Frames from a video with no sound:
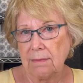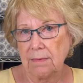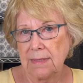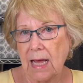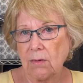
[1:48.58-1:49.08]

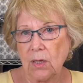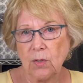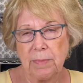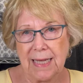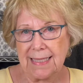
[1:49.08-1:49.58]

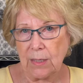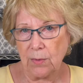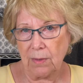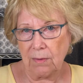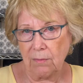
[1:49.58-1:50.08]
download because
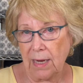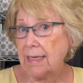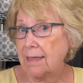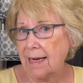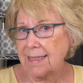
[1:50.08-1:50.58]
it
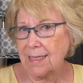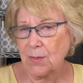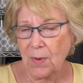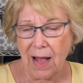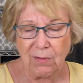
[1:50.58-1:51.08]

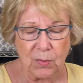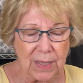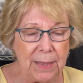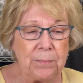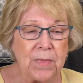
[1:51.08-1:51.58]
recognizes
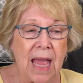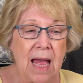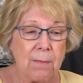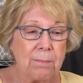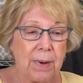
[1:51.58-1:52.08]
Ravelry,
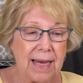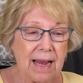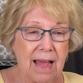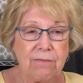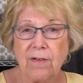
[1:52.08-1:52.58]
but
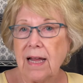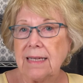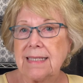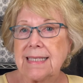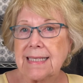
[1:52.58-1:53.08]
I
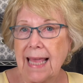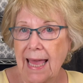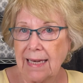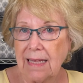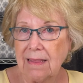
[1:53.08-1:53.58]
find
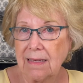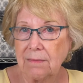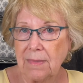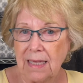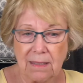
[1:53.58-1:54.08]
scanning
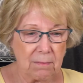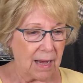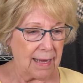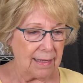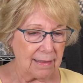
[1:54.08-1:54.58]
them in
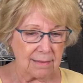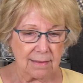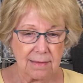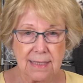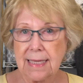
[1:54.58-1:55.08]
my
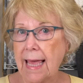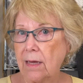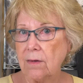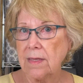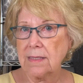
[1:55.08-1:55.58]
little
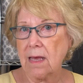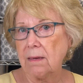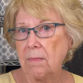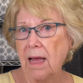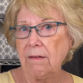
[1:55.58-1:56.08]
scanner that's
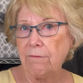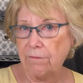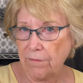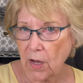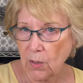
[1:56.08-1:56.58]
on my
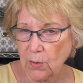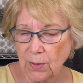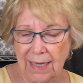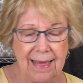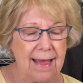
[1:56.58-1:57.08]

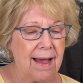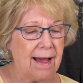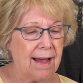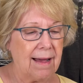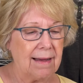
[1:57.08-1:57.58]
phone
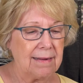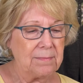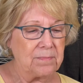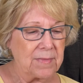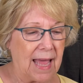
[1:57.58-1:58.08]

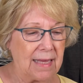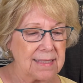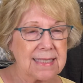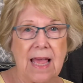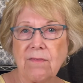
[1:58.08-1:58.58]

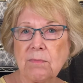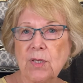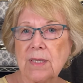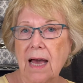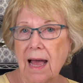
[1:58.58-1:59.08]
and save them
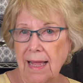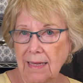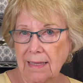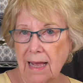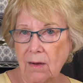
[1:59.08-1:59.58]
to the
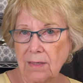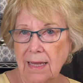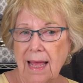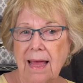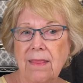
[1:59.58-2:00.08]
iCloud,
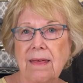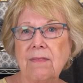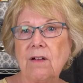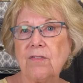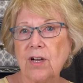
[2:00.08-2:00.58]

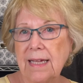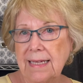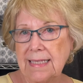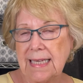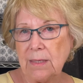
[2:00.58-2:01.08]
then they're very
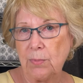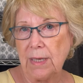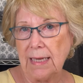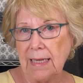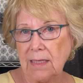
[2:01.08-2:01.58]
easy to
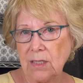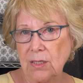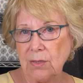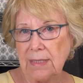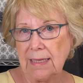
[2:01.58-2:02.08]
bring
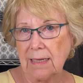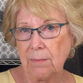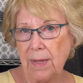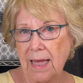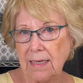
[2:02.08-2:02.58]
into Knit
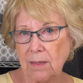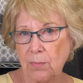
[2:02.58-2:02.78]
Companion